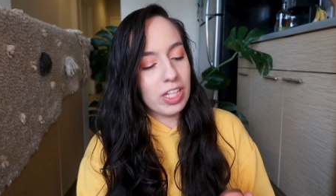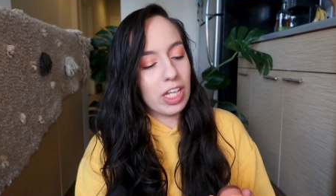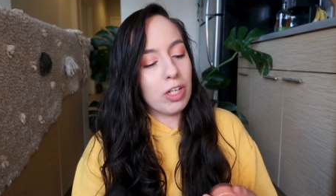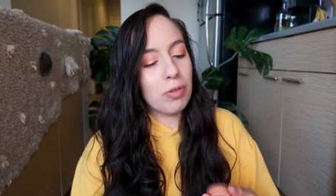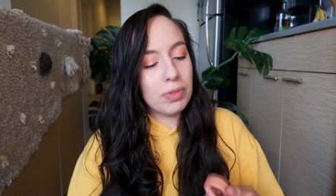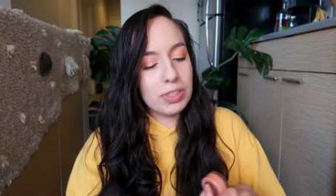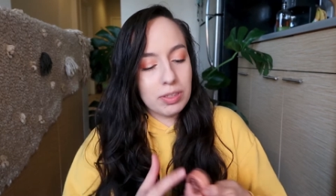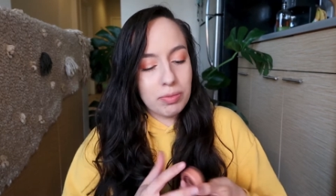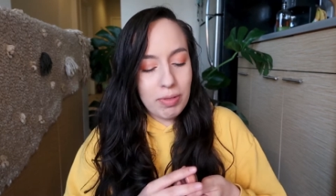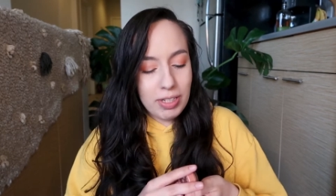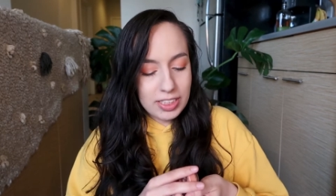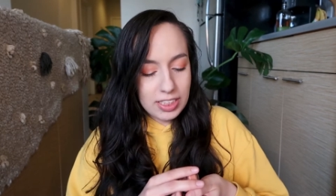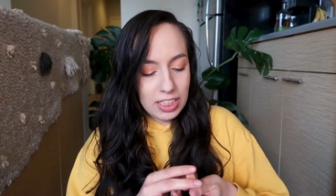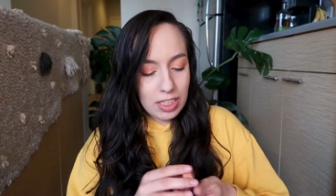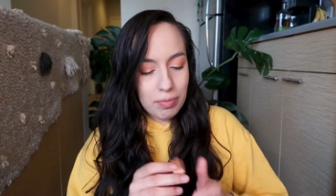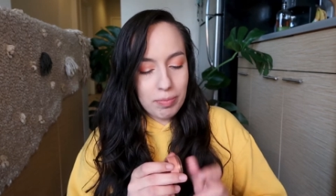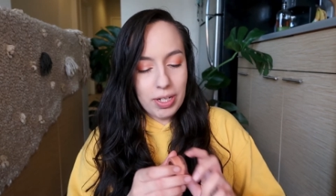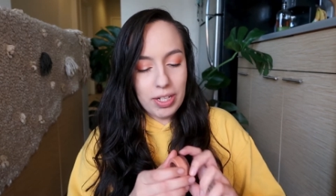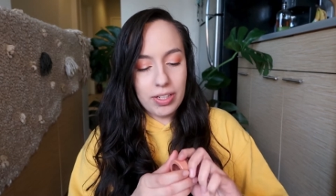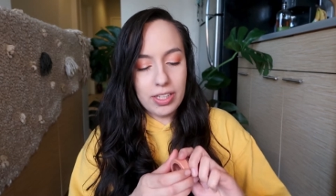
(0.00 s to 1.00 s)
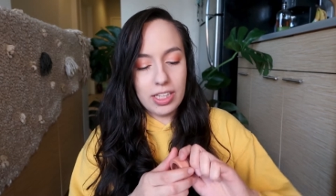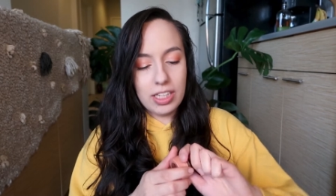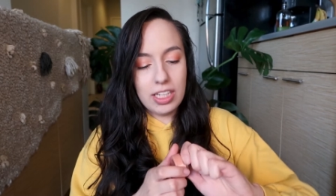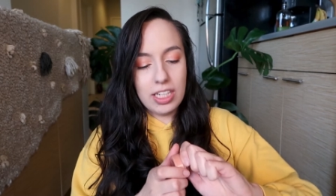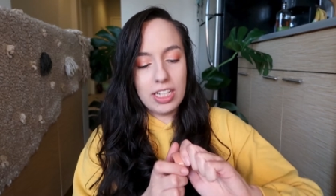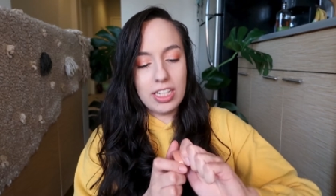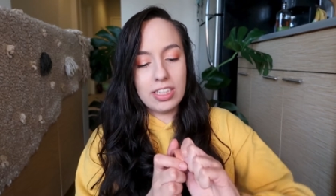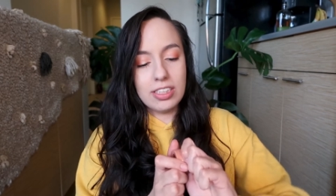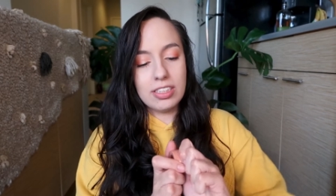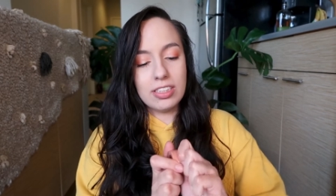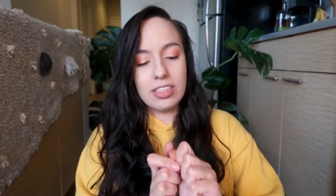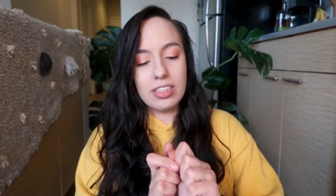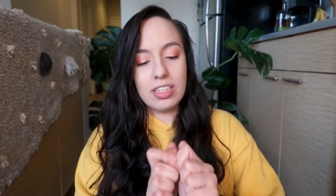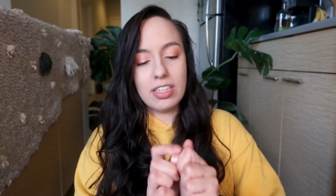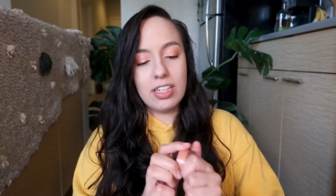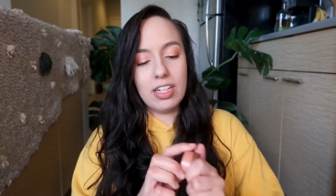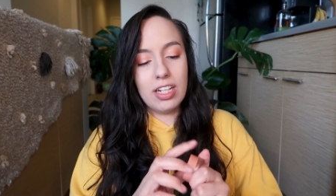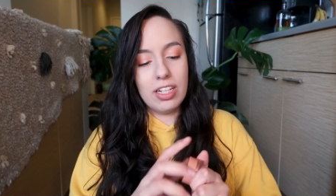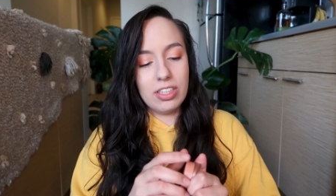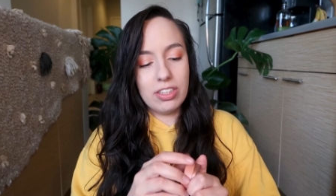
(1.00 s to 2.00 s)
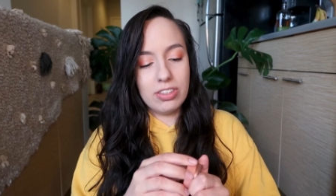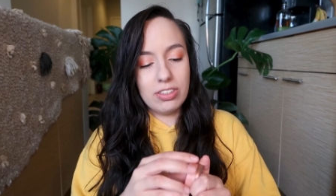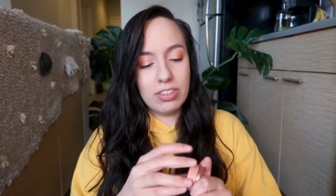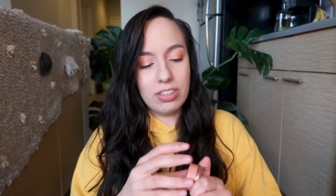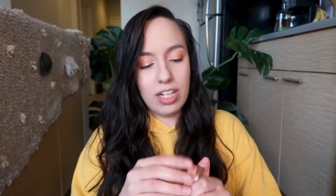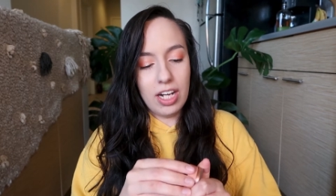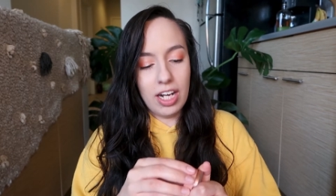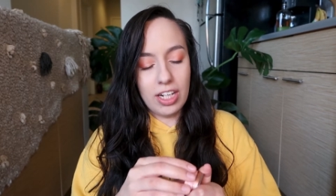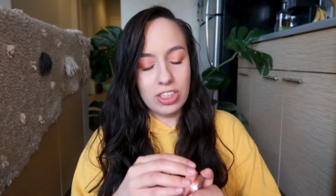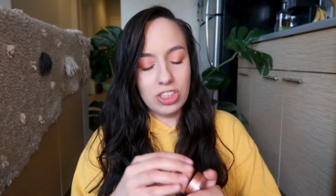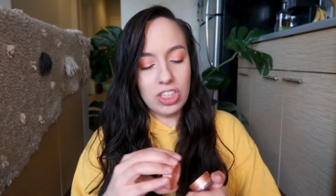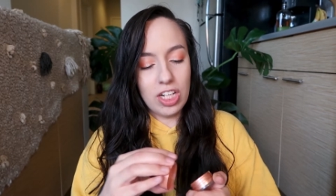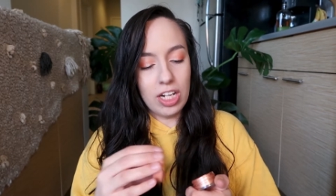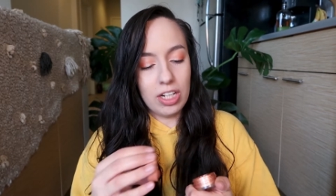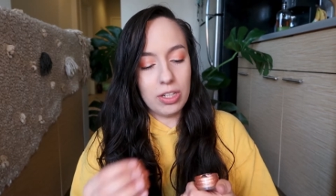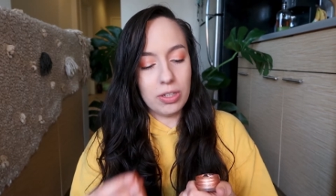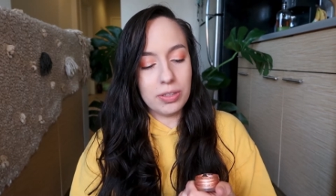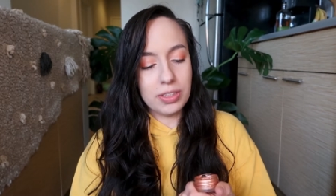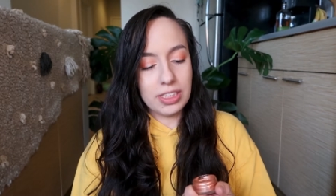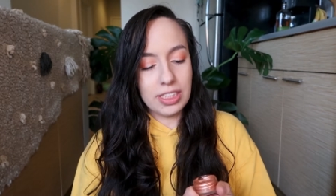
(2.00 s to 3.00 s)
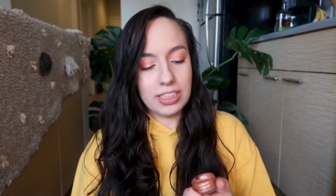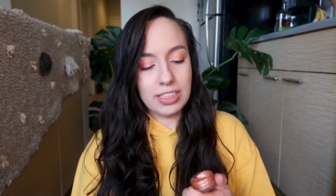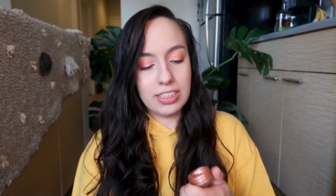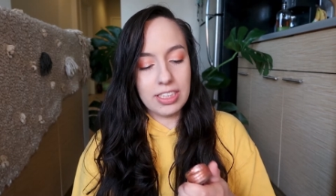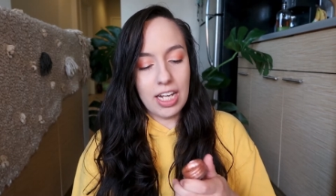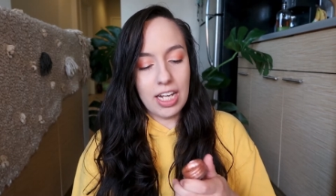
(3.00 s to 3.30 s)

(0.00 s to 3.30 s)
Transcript: And what's amazing about these eyeshadows is